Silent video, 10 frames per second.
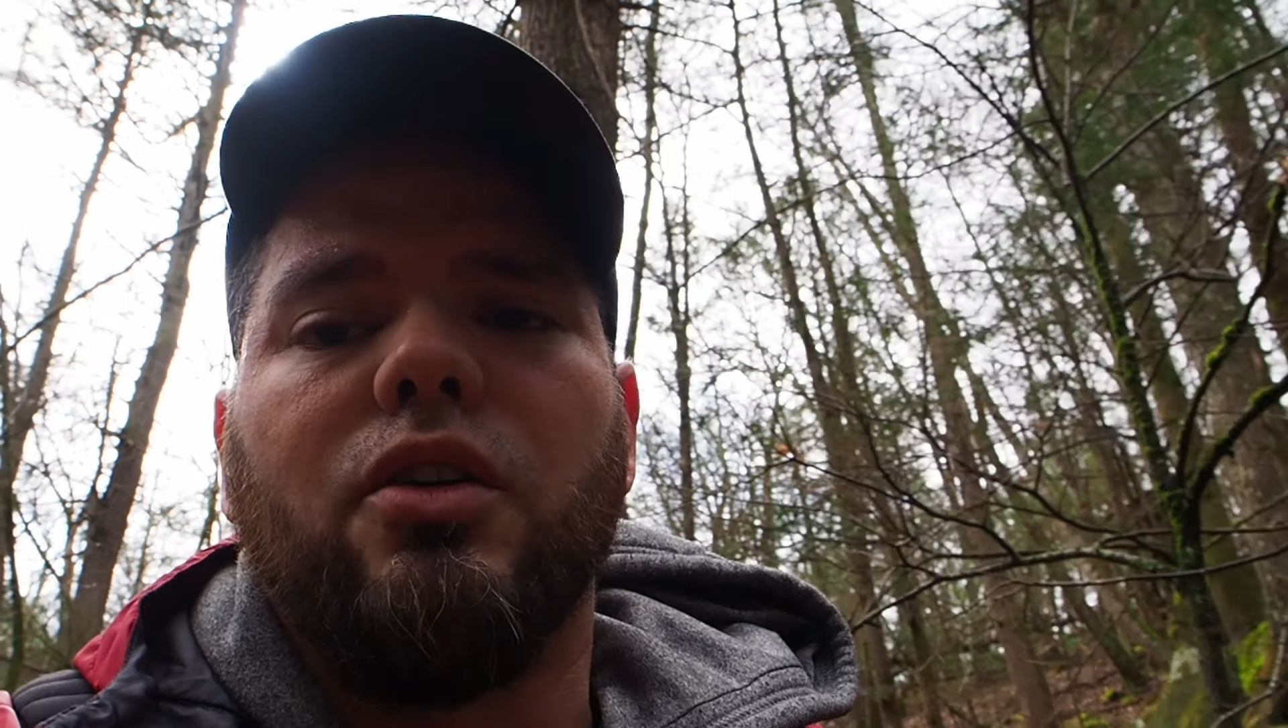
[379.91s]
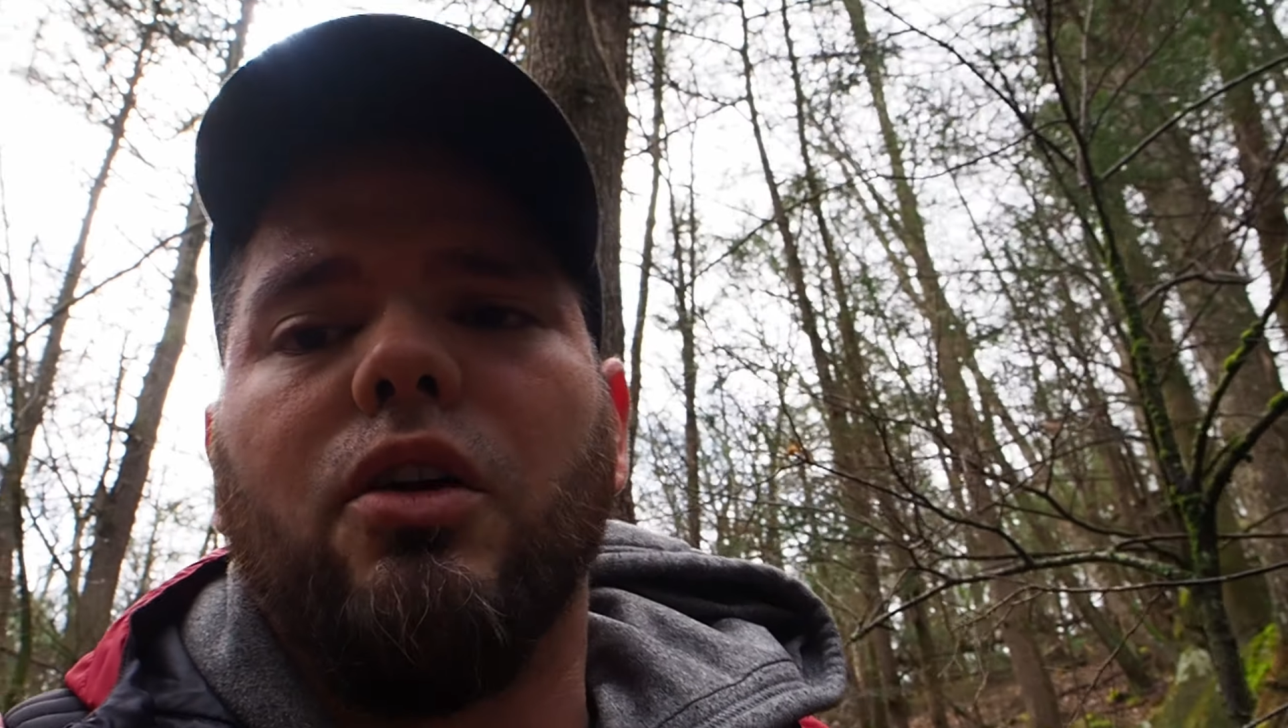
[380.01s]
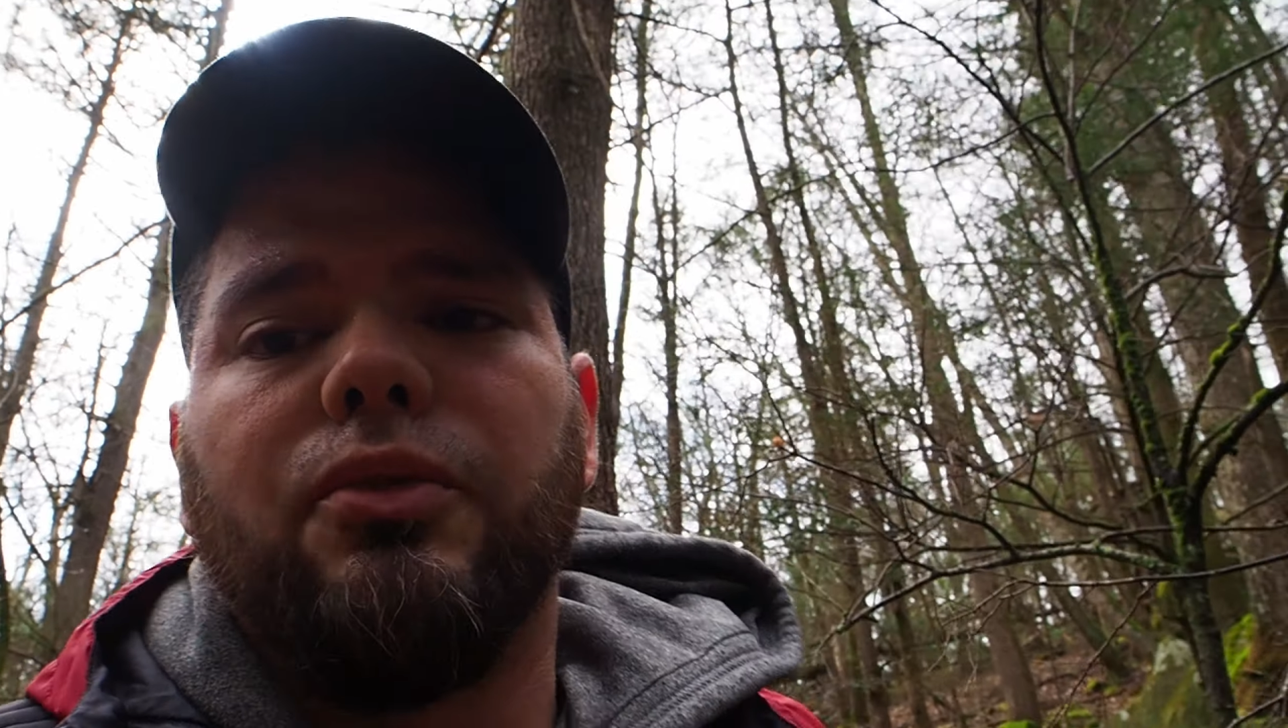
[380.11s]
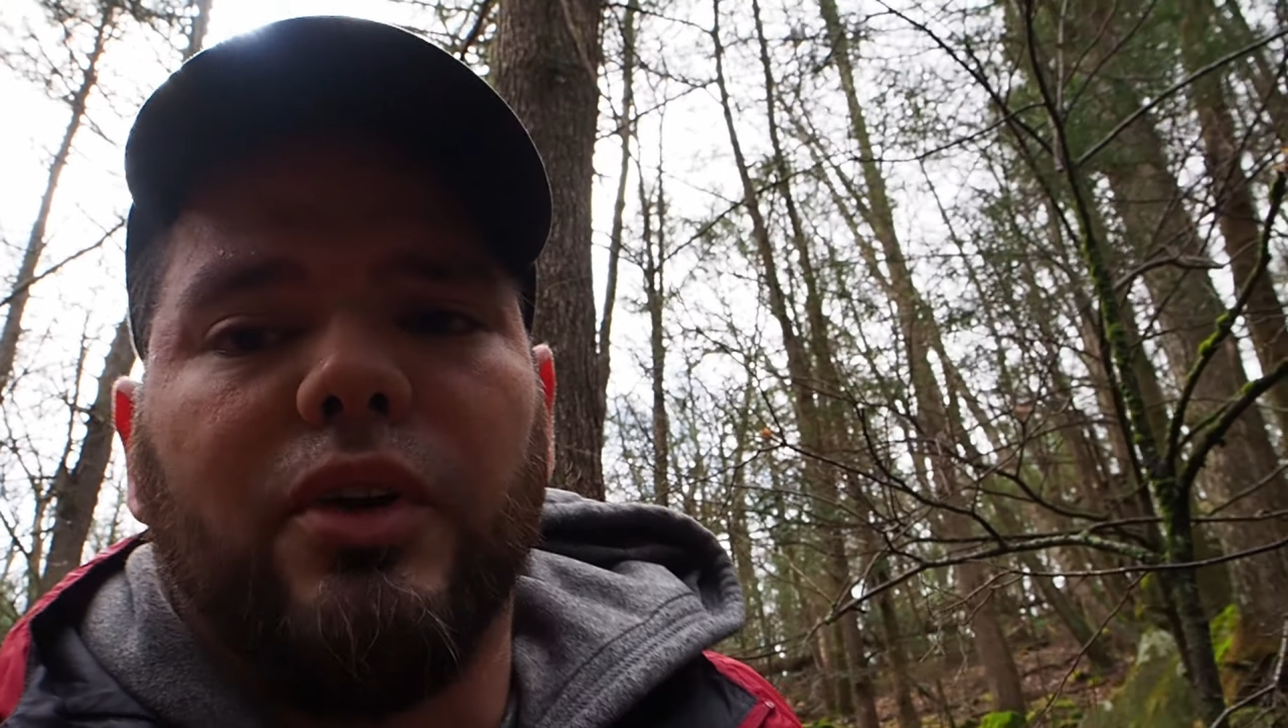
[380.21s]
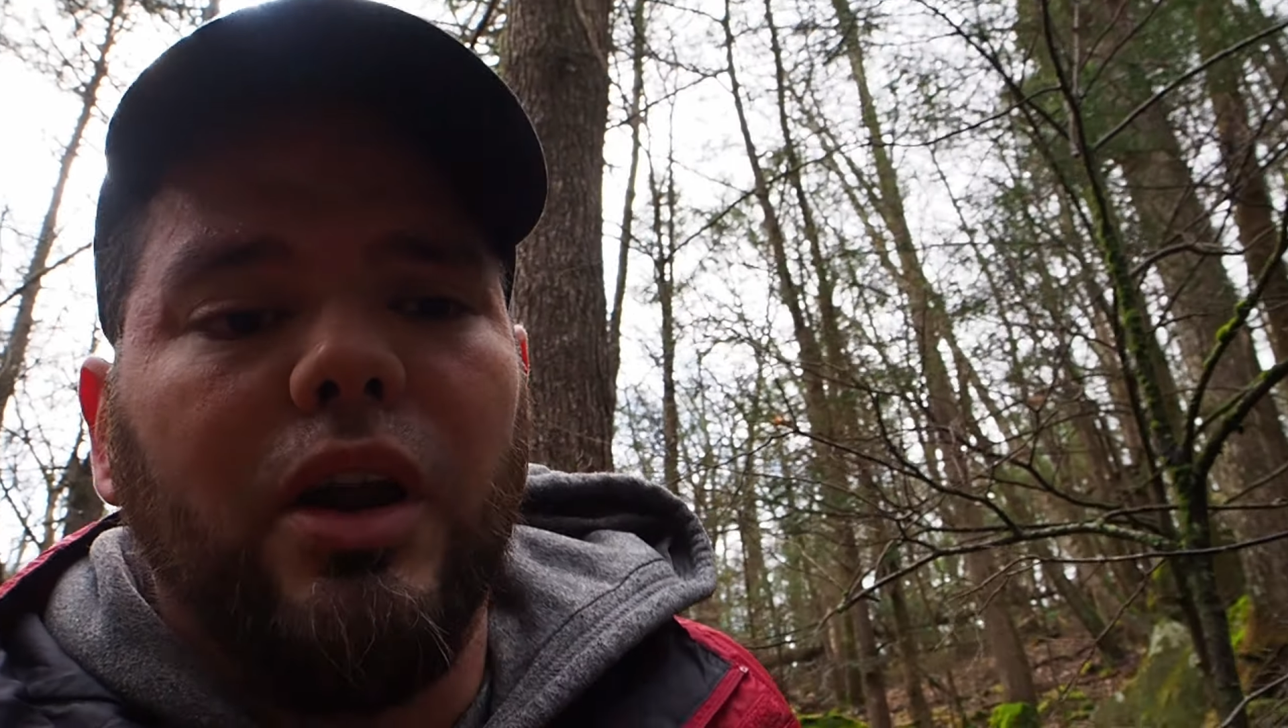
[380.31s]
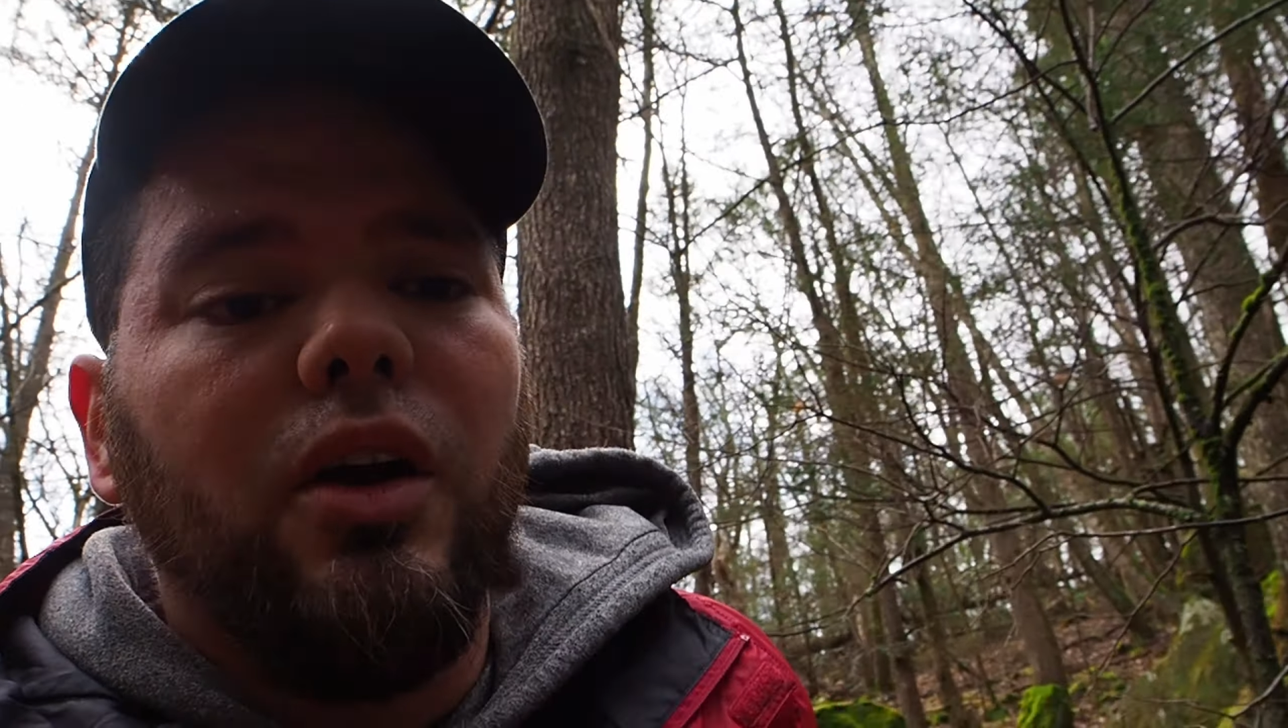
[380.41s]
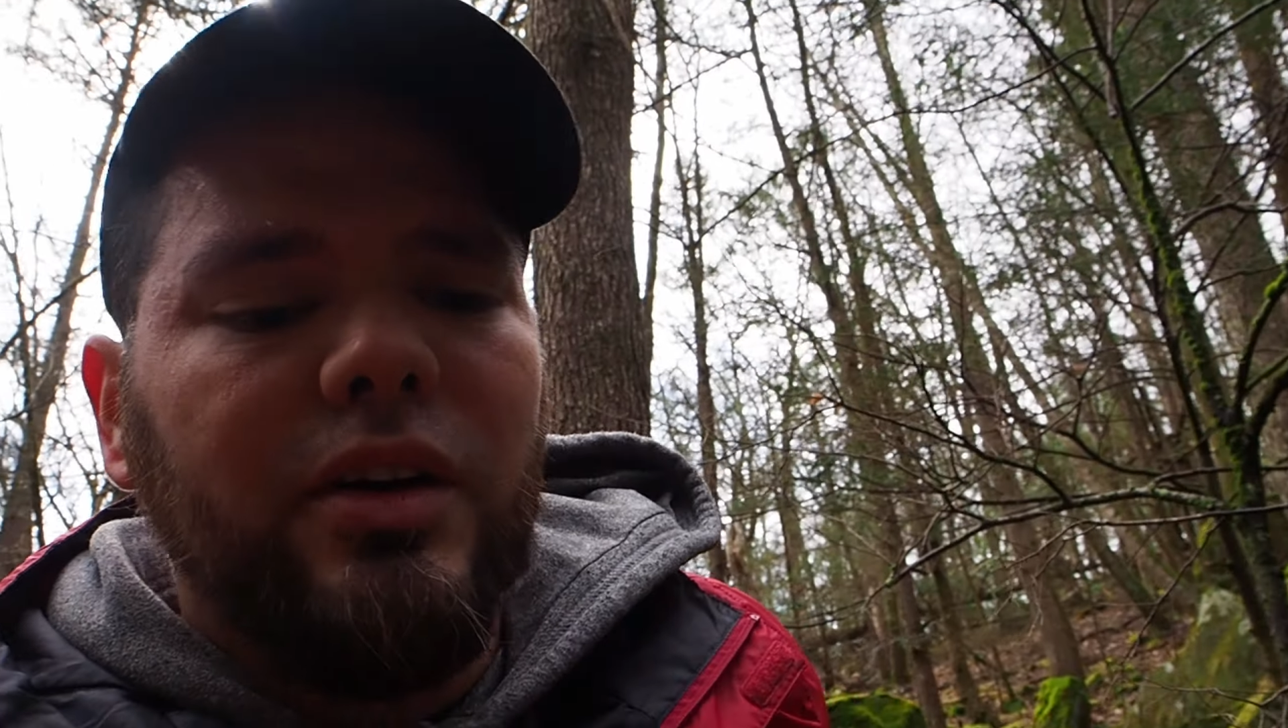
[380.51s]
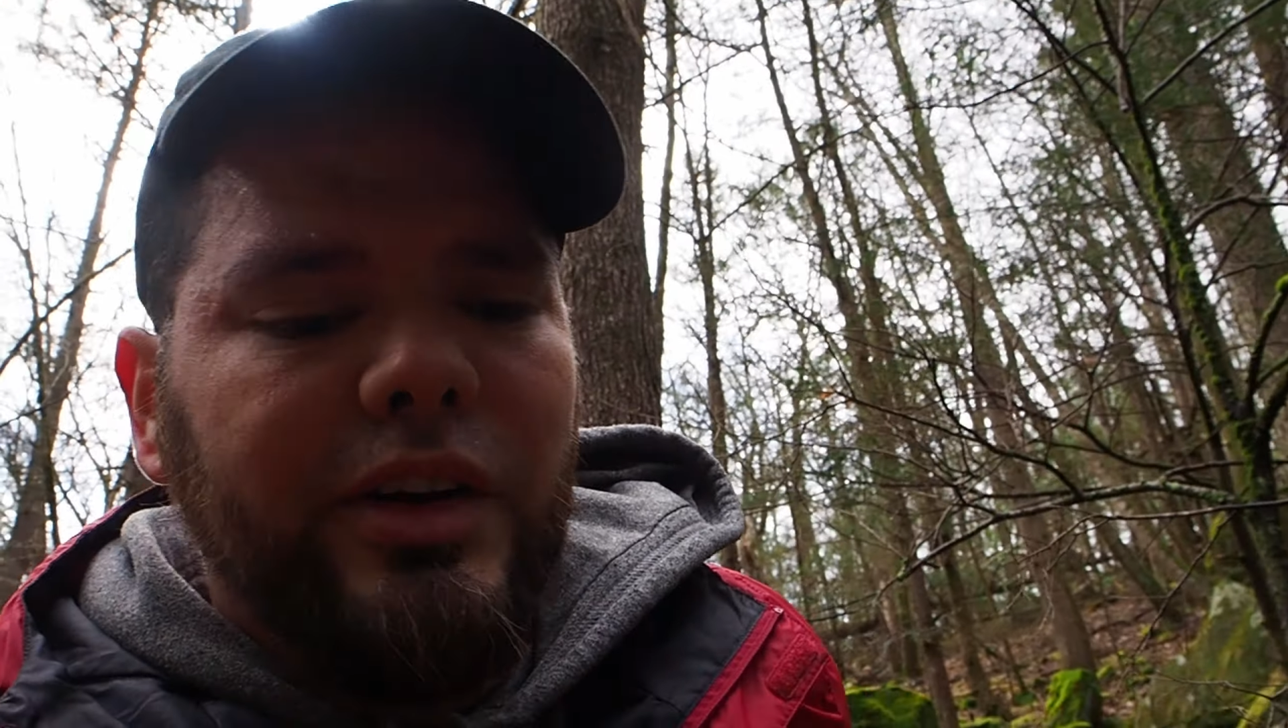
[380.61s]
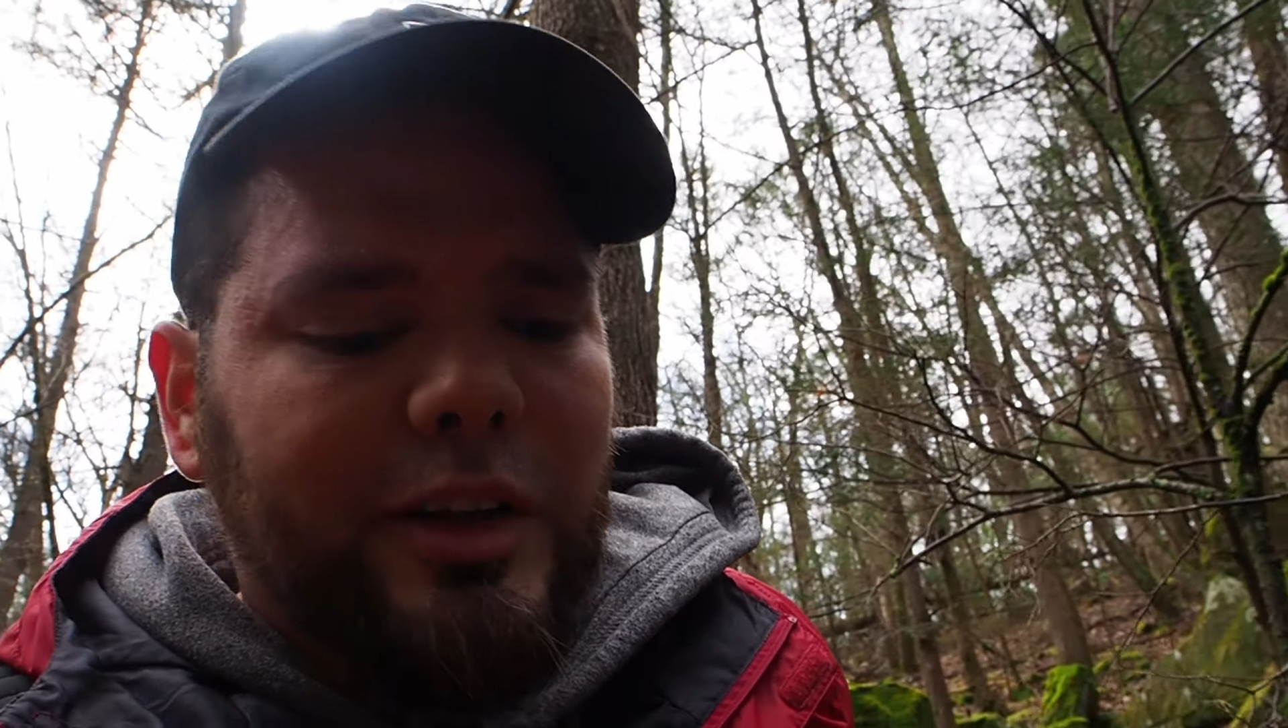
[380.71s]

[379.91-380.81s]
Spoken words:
go for a longer